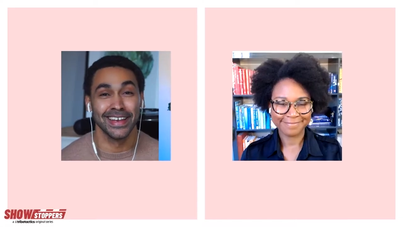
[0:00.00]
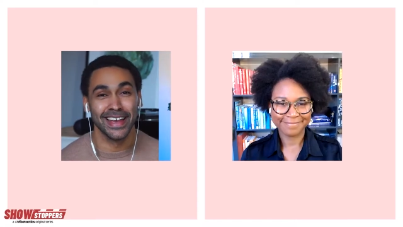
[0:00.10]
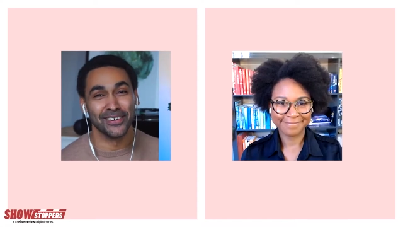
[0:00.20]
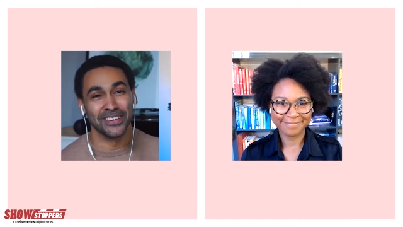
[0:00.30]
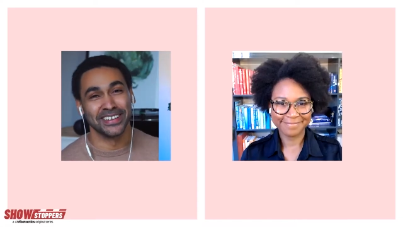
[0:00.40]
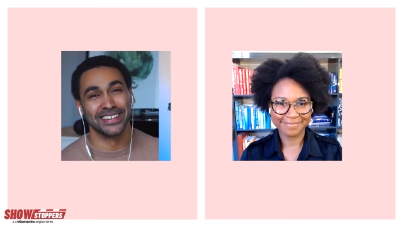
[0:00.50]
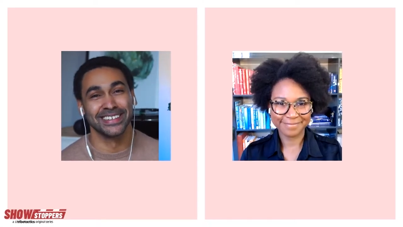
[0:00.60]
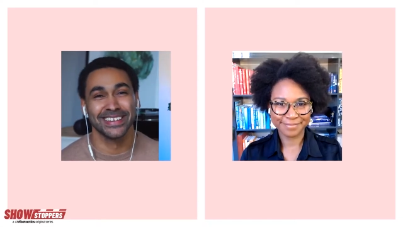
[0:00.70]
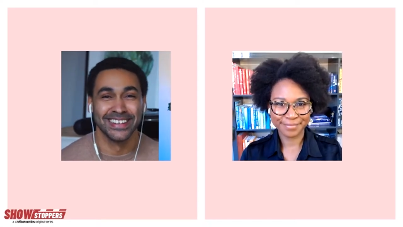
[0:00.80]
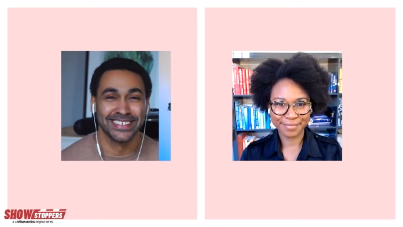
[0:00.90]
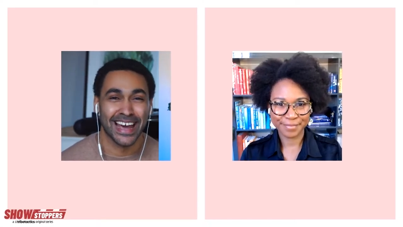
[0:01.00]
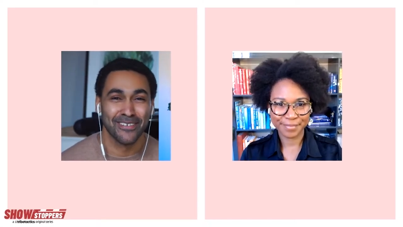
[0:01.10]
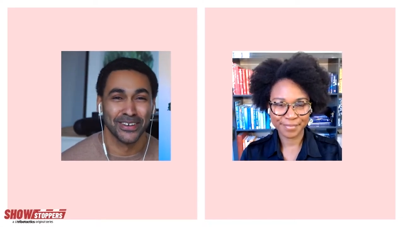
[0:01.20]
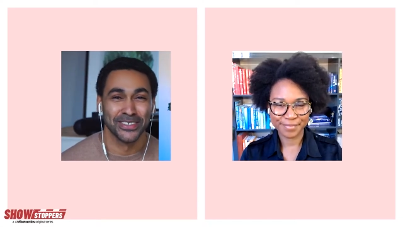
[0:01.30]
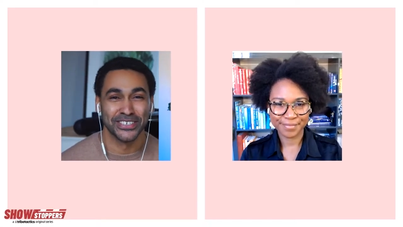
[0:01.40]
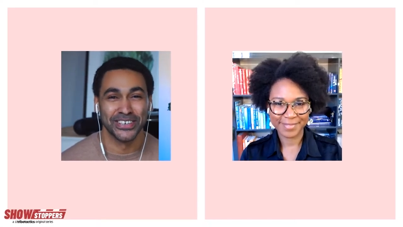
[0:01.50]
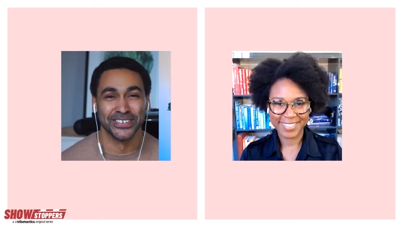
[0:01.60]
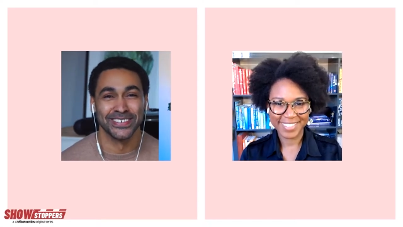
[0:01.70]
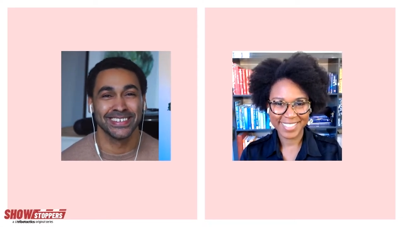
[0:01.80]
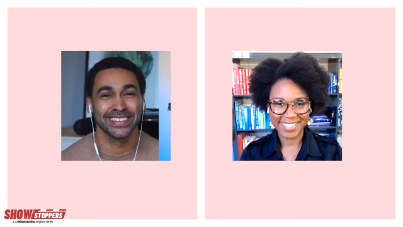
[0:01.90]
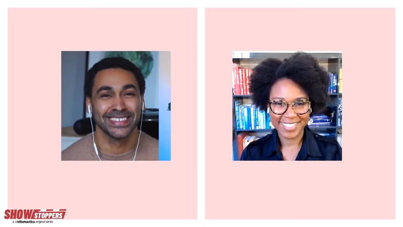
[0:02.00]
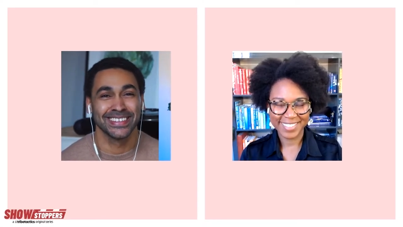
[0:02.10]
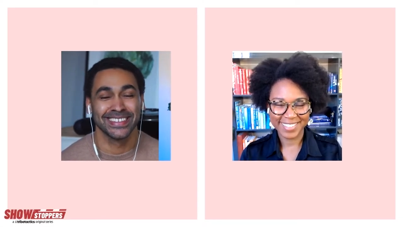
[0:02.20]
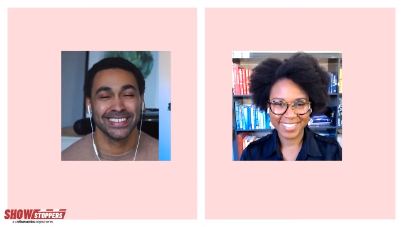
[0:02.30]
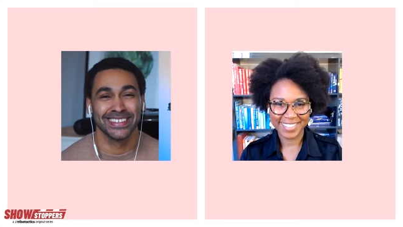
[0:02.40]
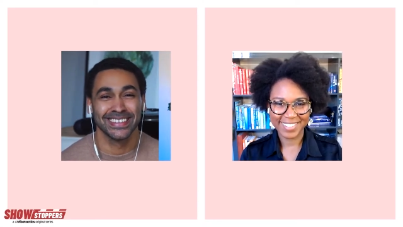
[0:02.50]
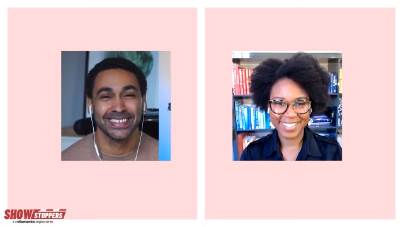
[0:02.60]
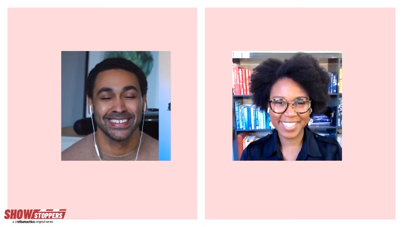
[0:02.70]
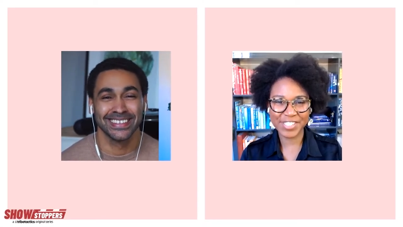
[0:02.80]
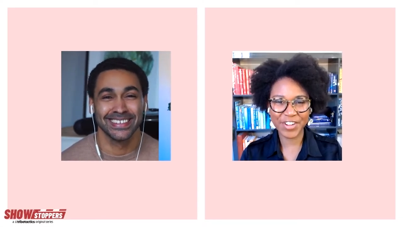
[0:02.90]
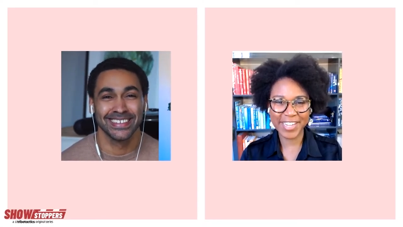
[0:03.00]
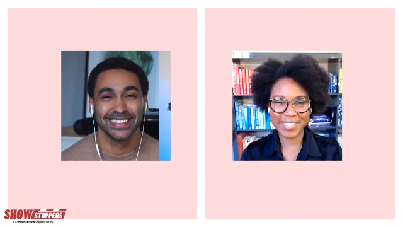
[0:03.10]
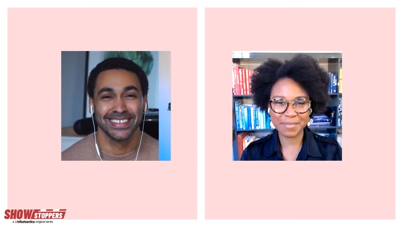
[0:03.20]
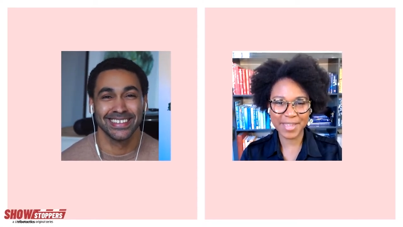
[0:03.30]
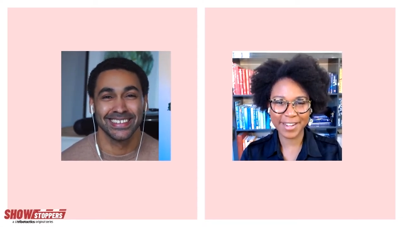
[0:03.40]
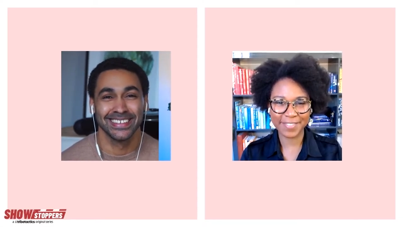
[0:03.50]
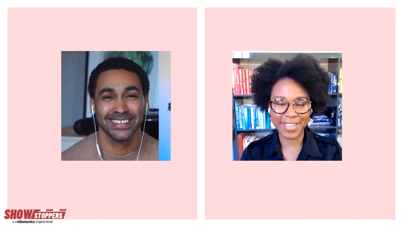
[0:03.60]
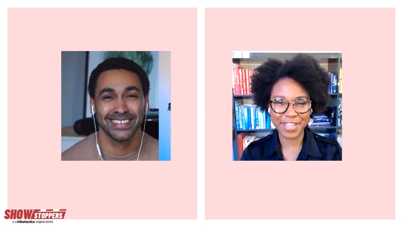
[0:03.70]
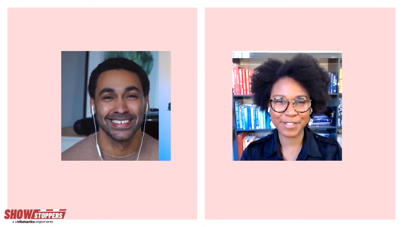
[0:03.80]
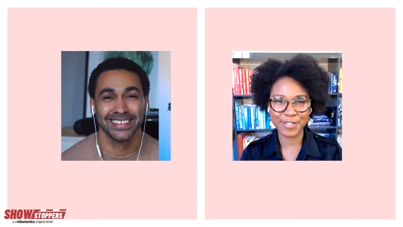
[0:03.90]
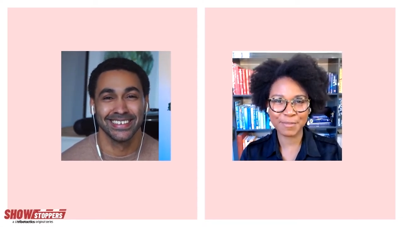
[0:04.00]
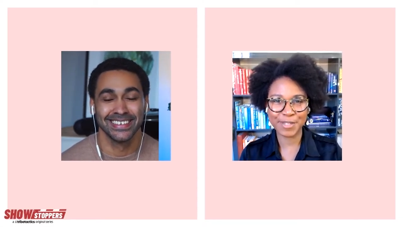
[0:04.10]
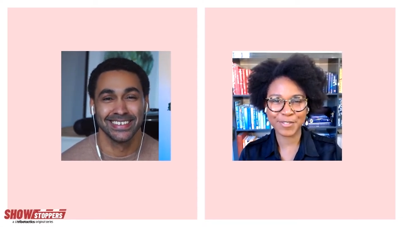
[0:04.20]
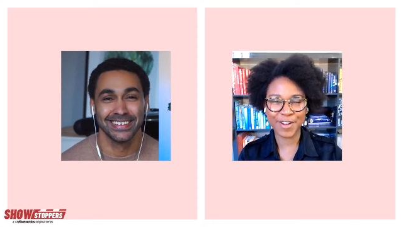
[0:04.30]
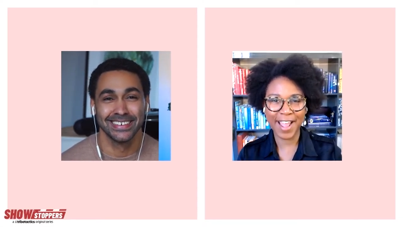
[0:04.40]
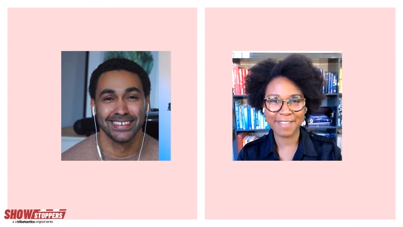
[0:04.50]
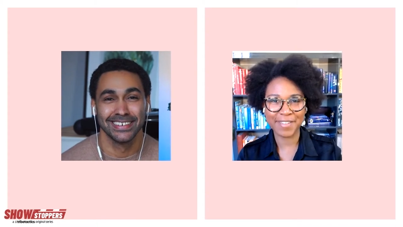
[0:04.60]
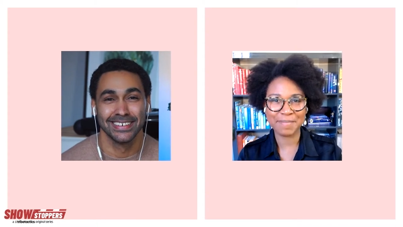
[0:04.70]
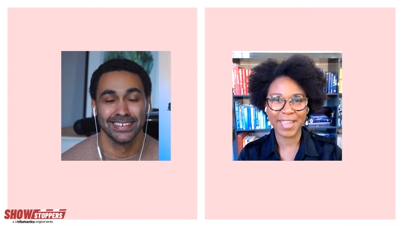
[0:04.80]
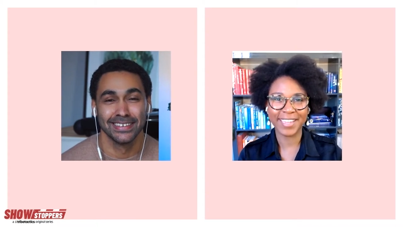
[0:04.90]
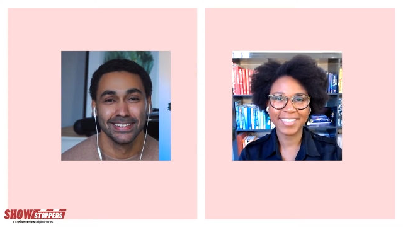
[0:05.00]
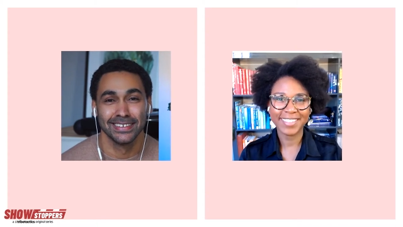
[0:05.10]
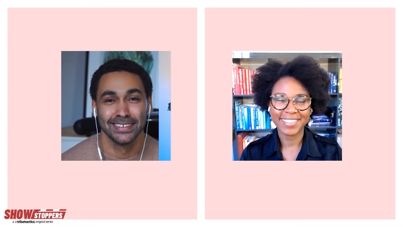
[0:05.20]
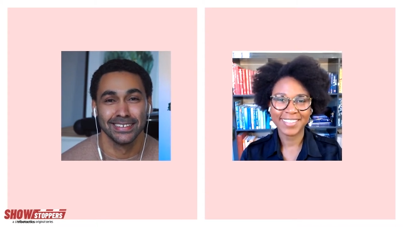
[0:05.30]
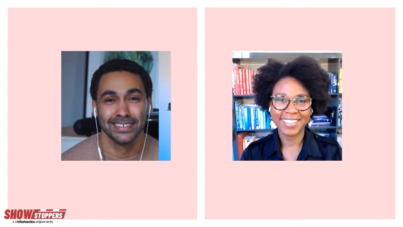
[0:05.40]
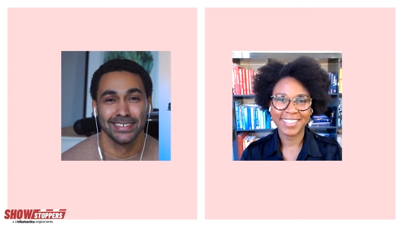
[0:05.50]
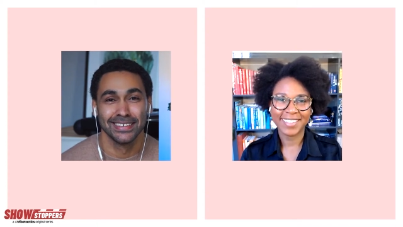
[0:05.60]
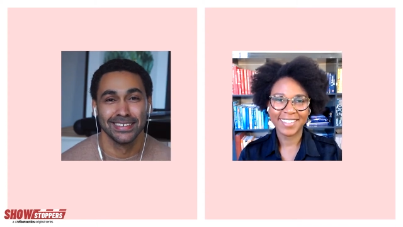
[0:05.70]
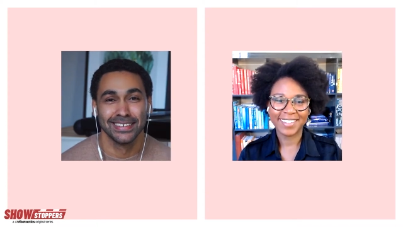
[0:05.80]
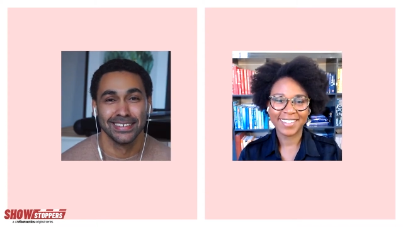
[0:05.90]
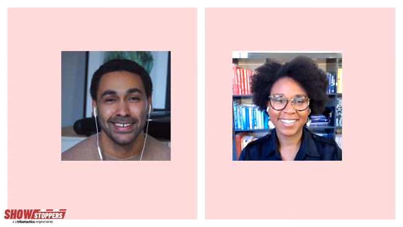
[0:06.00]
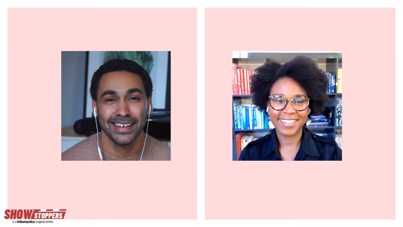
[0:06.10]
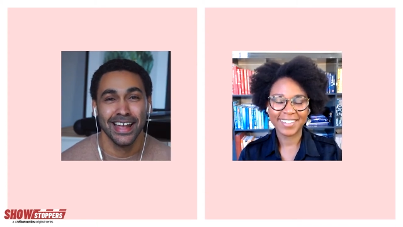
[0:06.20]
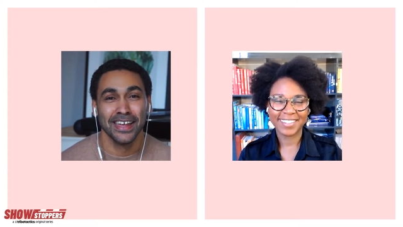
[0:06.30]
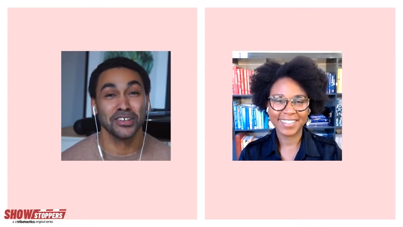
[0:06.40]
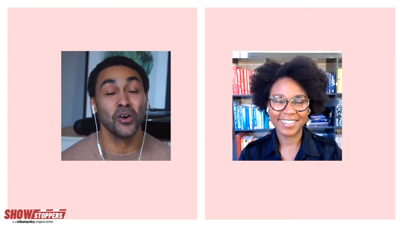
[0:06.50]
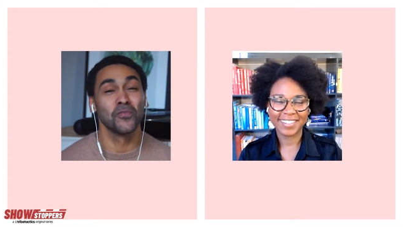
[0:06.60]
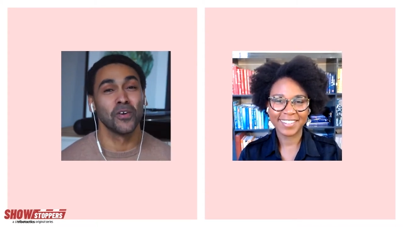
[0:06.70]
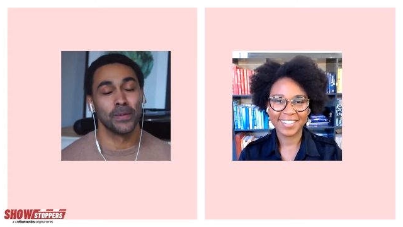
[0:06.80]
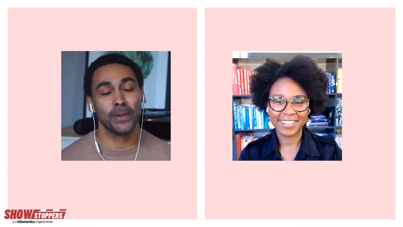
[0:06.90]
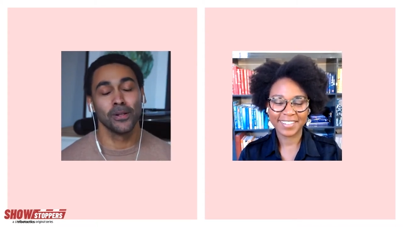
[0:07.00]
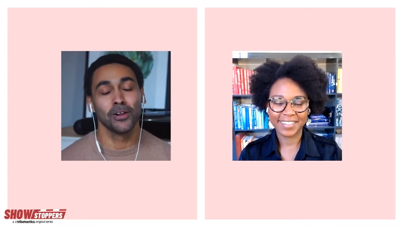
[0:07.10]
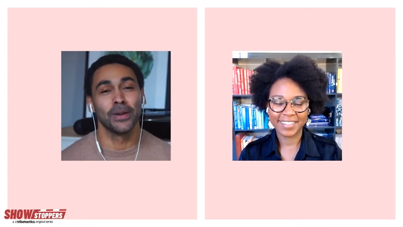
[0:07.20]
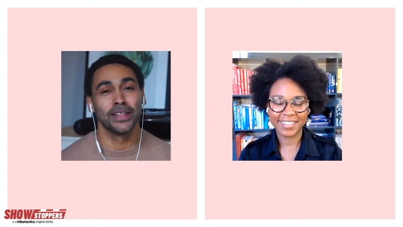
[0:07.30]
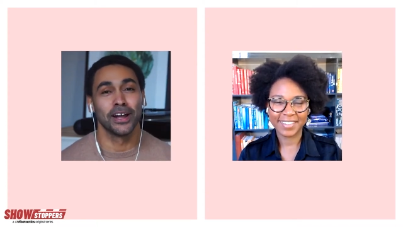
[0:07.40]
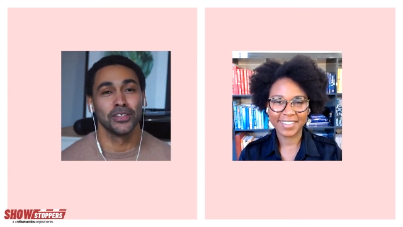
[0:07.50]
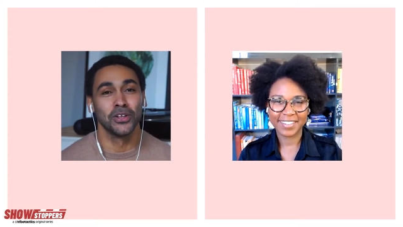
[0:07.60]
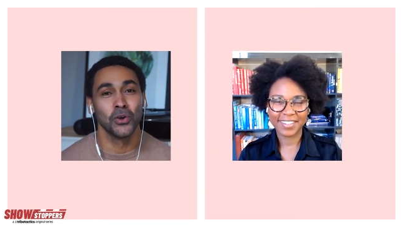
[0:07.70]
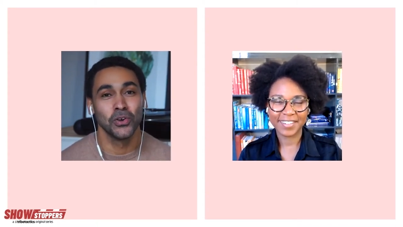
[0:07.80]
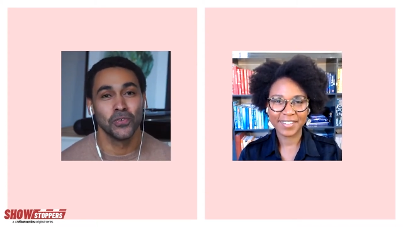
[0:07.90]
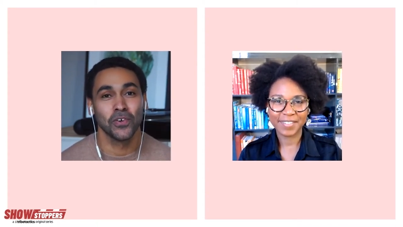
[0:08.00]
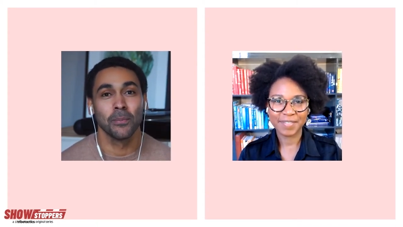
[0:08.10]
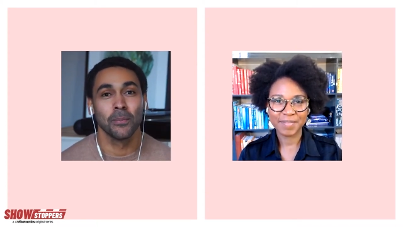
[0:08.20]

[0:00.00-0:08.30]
Speaker 1: Hey, Kristen, good to have you on the show.
Speaker 2: It's great to be here. Thank you so much for having me.
Speaker 1: So, for people who may not know you from